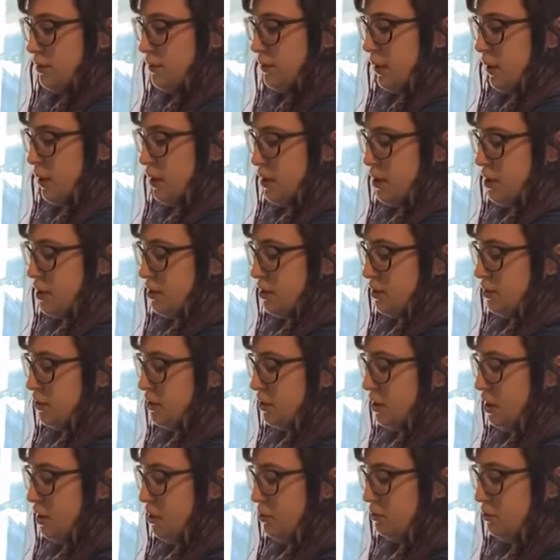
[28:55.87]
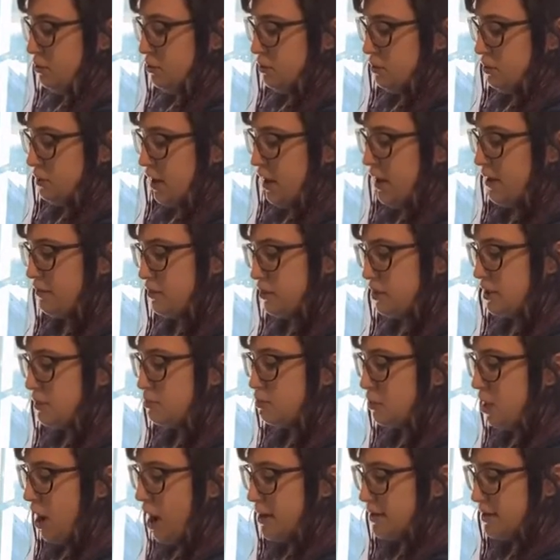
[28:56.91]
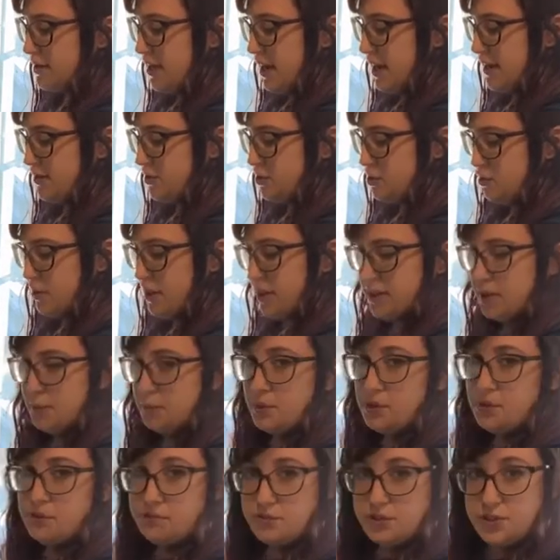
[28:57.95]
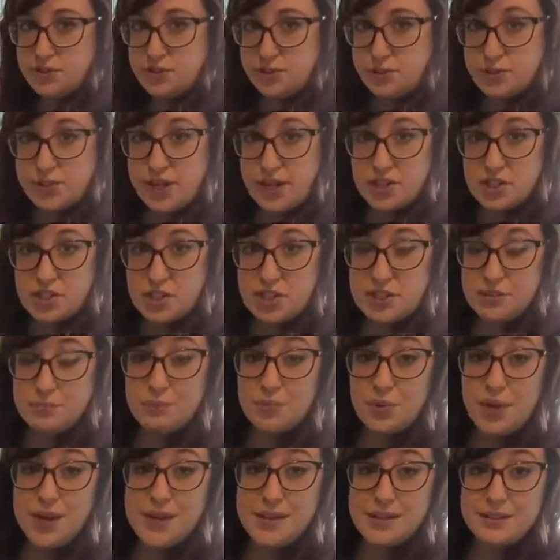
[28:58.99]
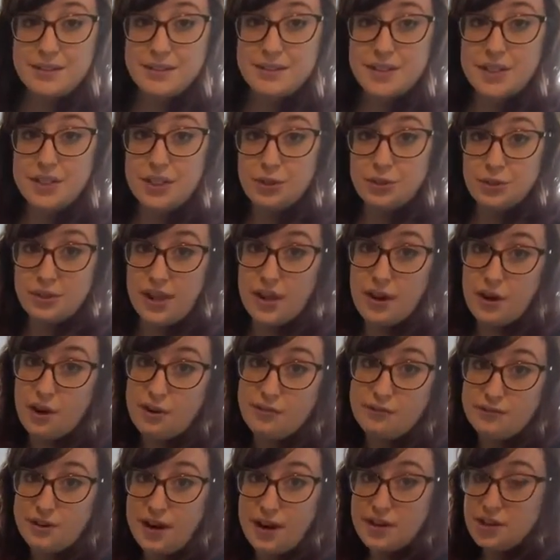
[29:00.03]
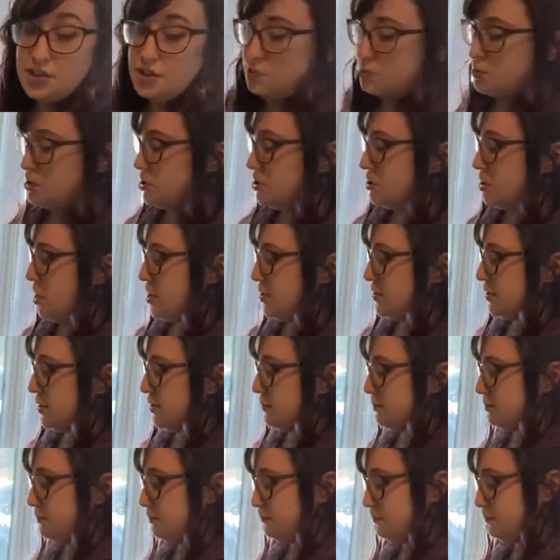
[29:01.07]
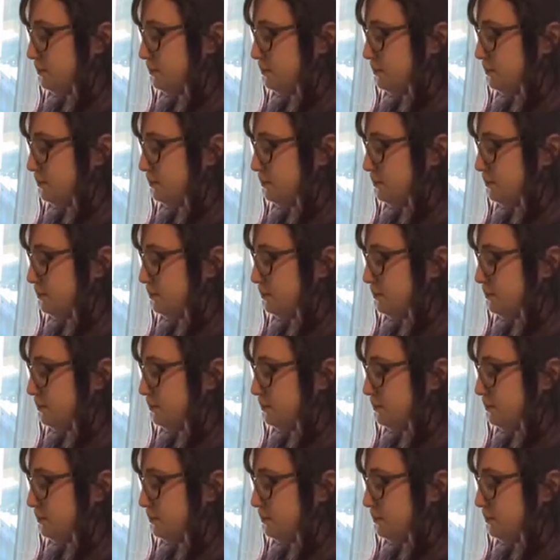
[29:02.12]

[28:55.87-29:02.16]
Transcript: they're, you know, heavily processed. You get them in the freezer section, but here they are fresh, which is awesome.